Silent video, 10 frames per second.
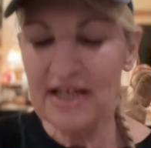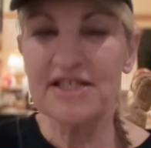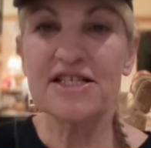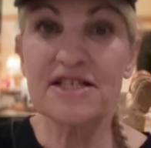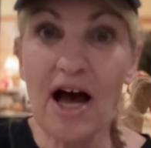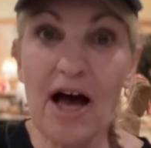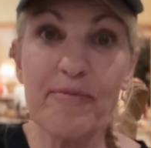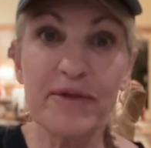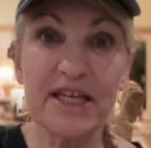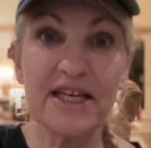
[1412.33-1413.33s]

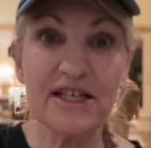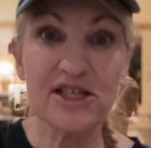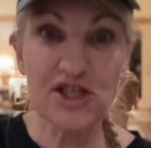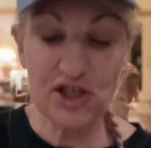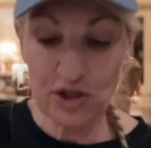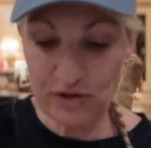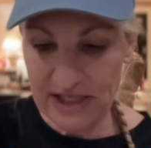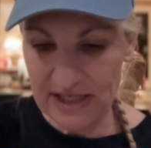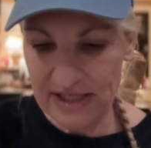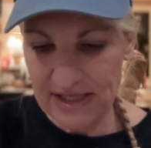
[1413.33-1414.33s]
Stop the
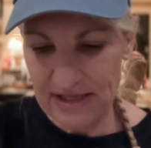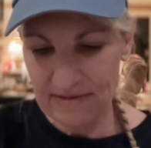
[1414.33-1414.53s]
excuses.